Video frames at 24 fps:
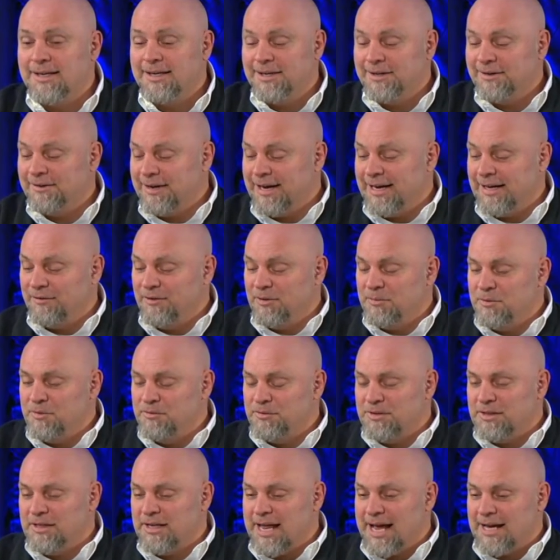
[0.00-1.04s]
right? If you move
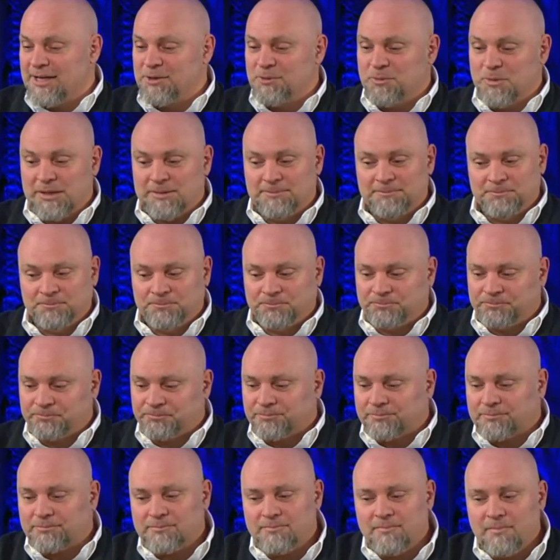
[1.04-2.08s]
to the next one,
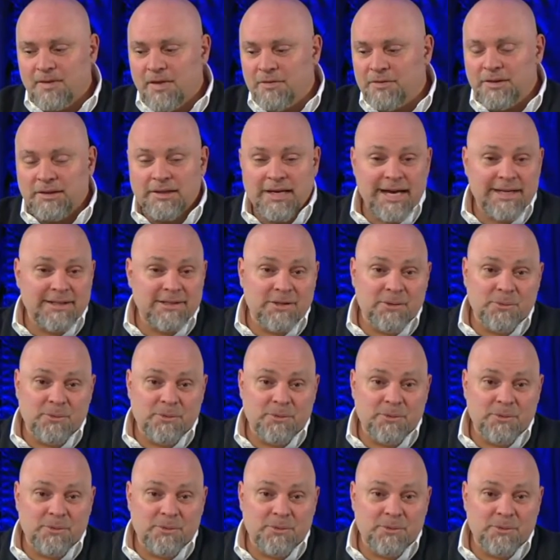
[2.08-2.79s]
the light in the